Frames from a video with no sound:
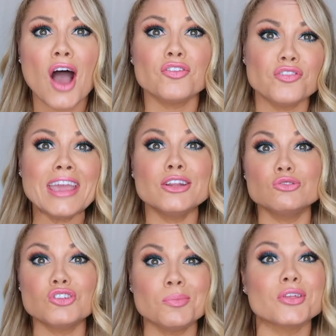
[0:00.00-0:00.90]
a fan who
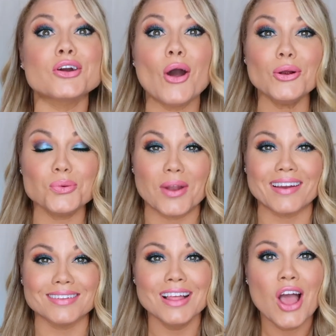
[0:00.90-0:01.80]
jumped the
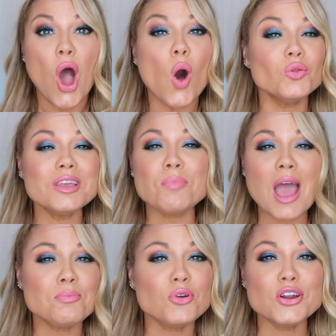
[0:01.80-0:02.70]
guardrail, only
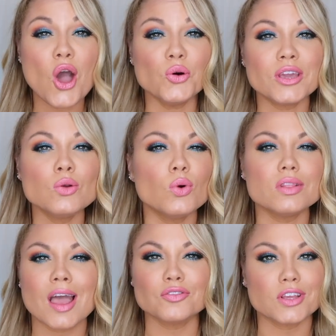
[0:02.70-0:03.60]
Piper and Hogan were
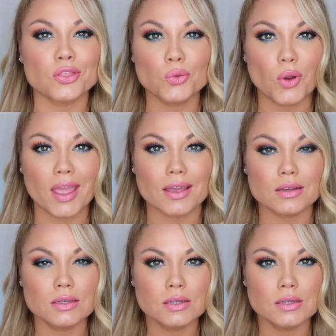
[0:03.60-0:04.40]
left in the ring.